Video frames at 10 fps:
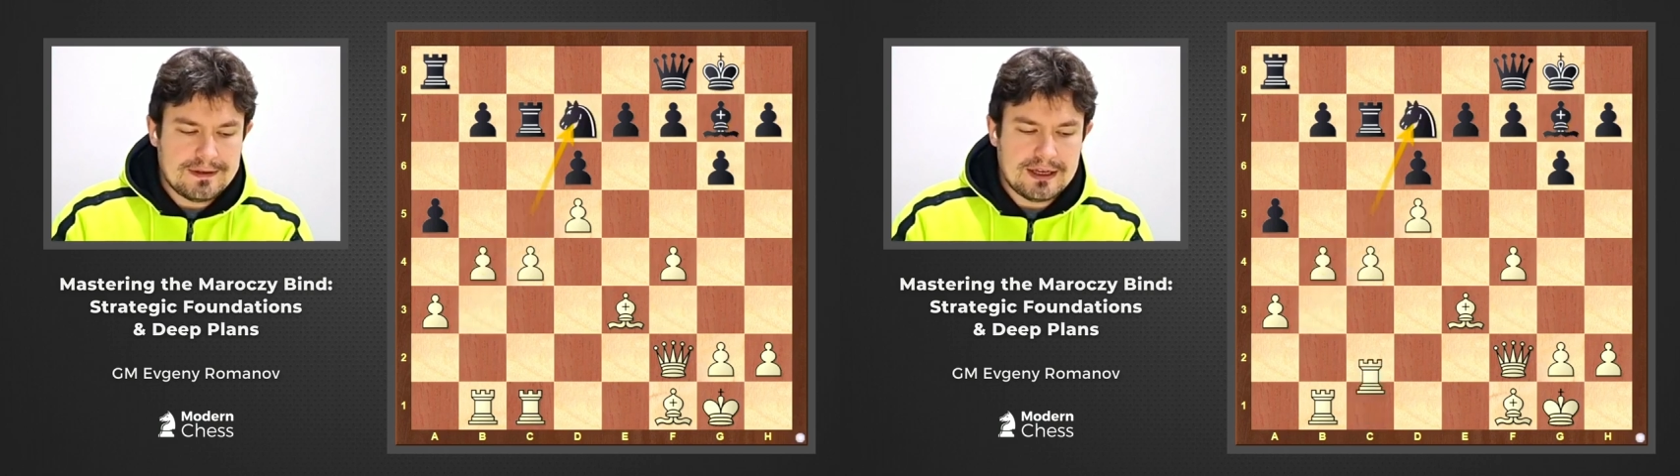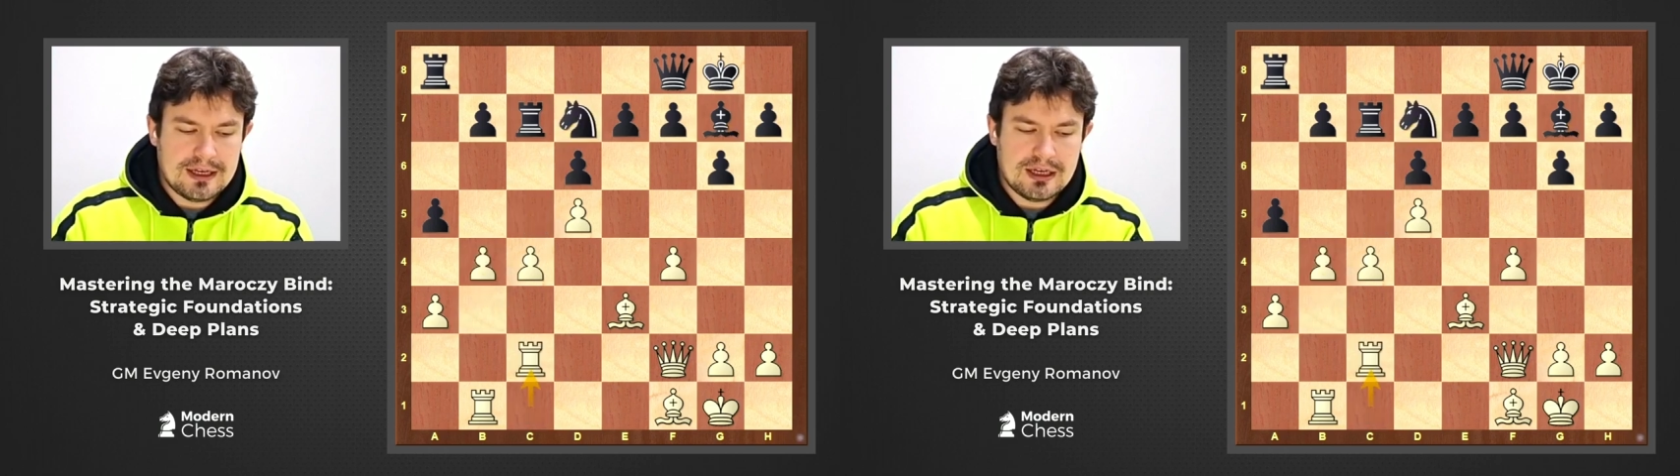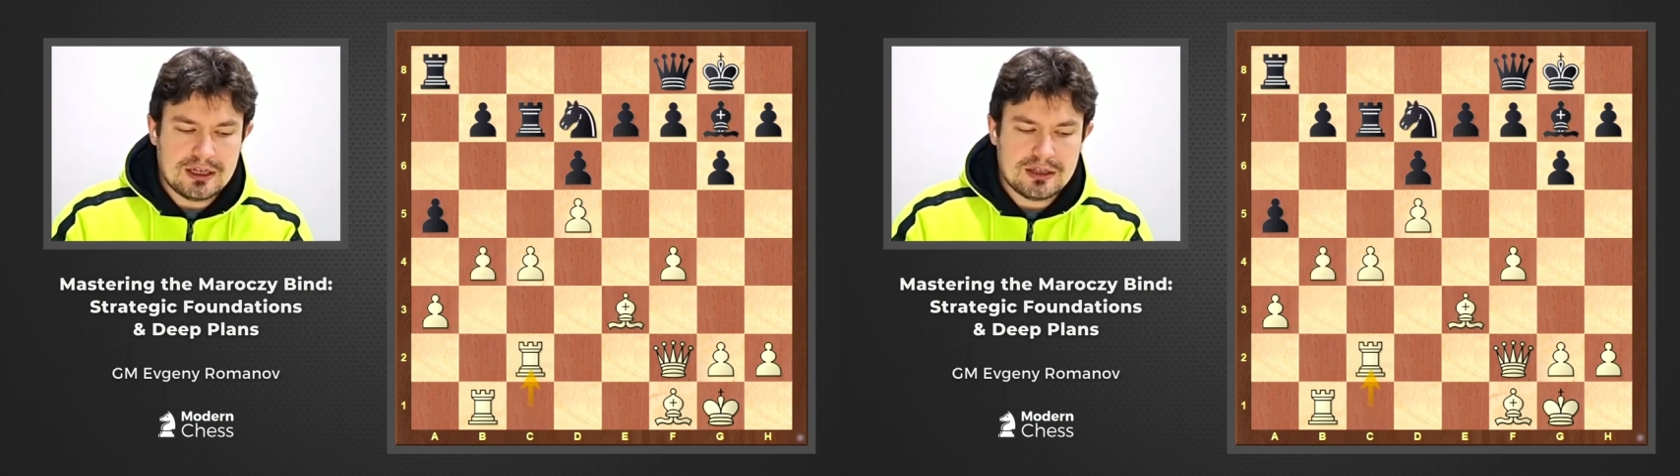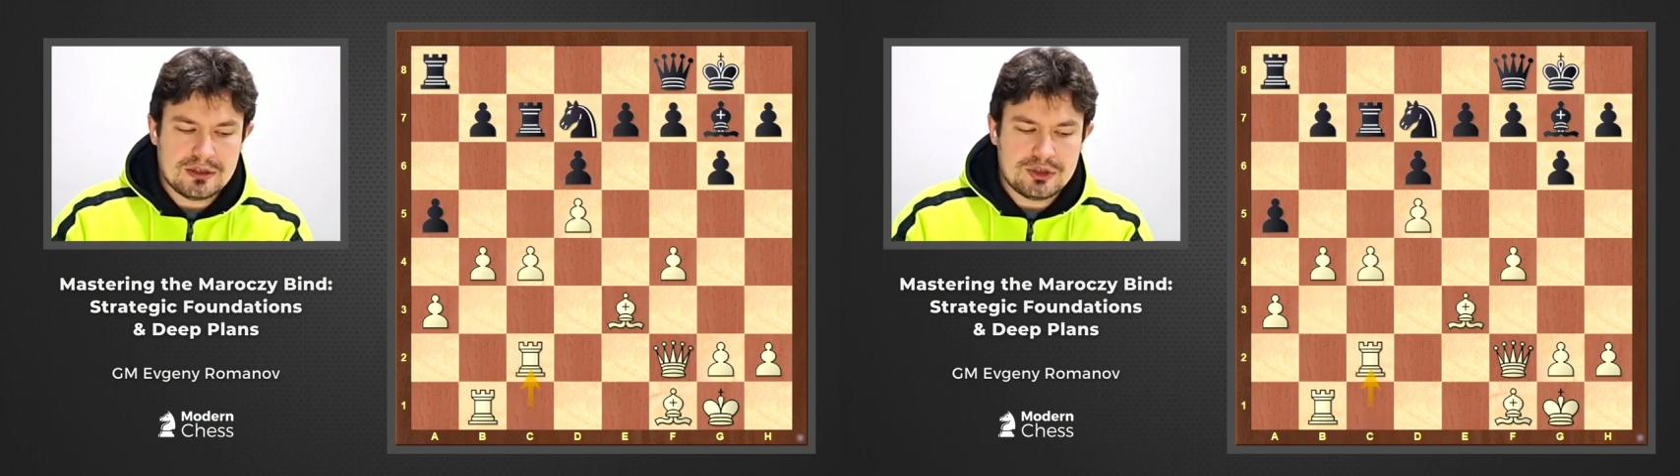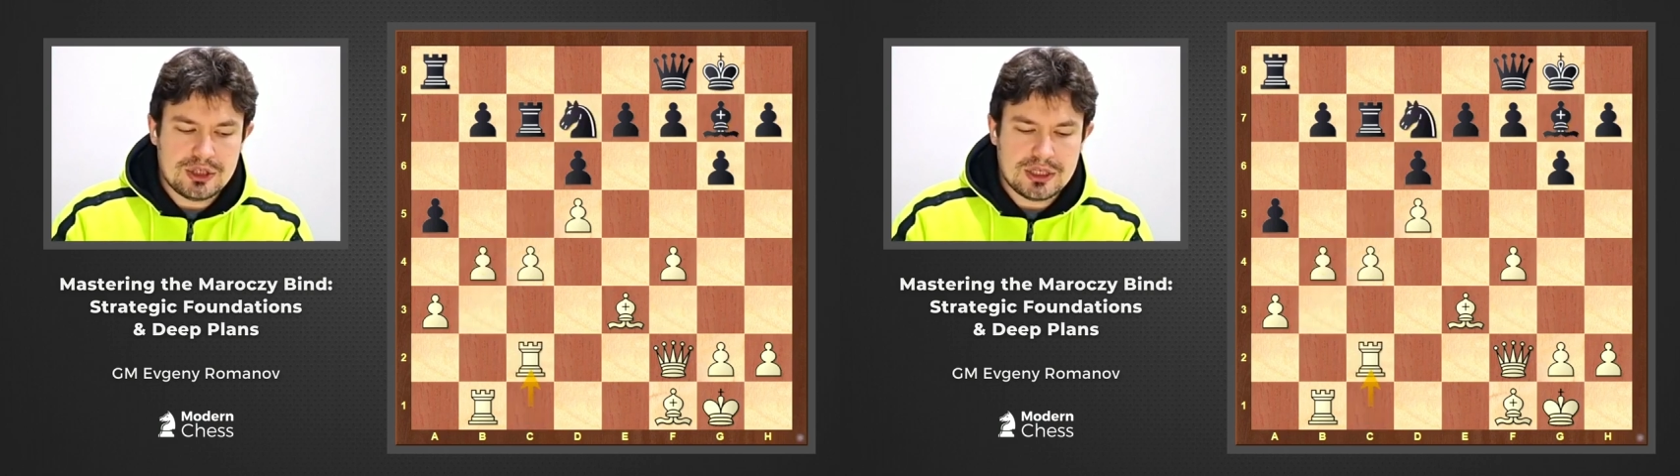and
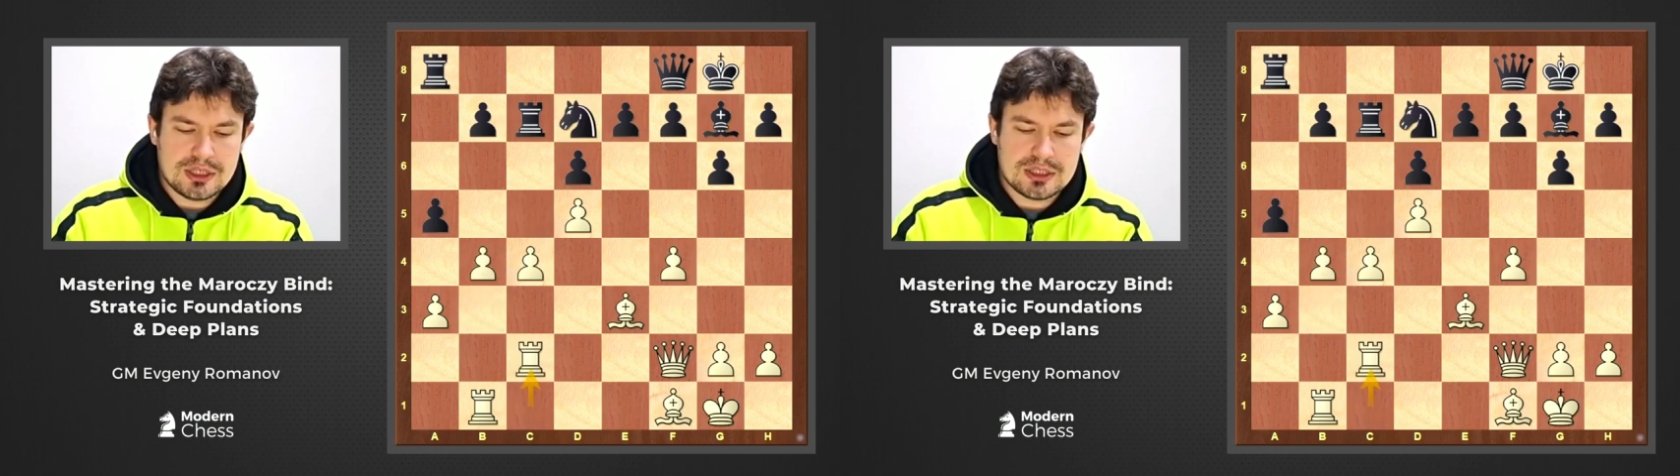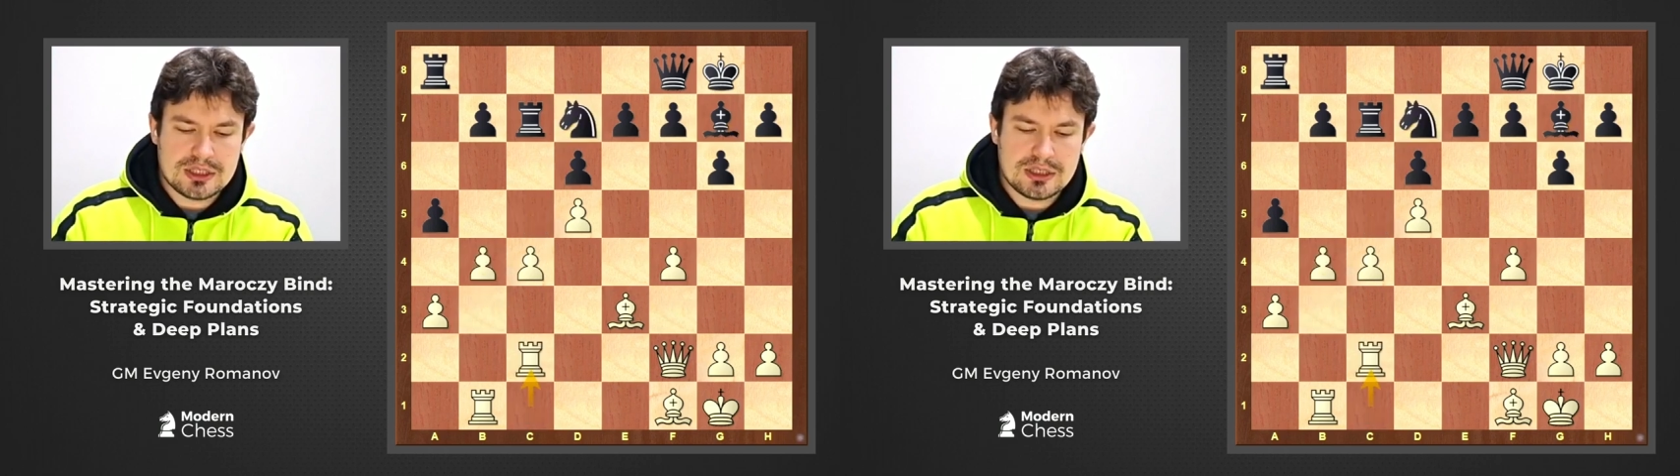just